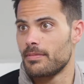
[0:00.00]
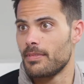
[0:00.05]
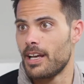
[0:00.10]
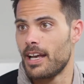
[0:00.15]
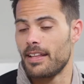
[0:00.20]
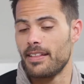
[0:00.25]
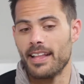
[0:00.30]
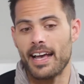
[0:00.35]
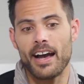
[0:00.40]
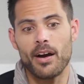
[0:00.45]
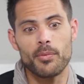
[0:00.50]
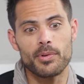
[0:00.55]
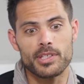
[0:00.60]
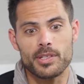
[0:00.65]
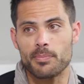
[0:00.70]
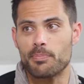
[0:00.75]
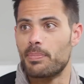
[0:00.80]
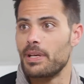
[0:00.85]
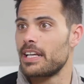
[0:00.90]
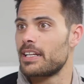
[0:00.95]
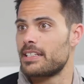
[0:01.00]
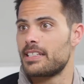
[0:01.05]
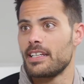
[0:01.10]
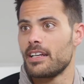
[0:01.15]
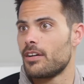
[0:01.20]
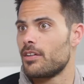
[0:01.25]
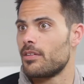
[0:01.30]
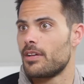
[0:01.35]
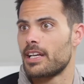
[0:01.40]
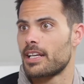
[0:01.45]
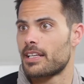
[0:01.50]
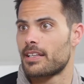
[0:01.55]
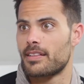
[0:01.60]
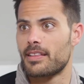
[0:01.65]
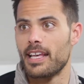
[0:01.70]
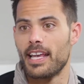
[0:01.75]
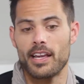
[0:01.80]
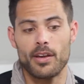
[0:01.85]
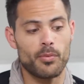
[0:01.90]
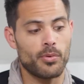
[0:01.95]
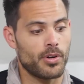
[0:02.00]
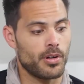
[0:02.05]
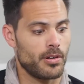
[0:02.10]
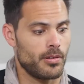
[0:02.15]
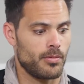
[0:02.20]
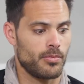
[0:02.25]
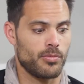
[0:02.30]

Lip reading: And that was a big deal. Like, they were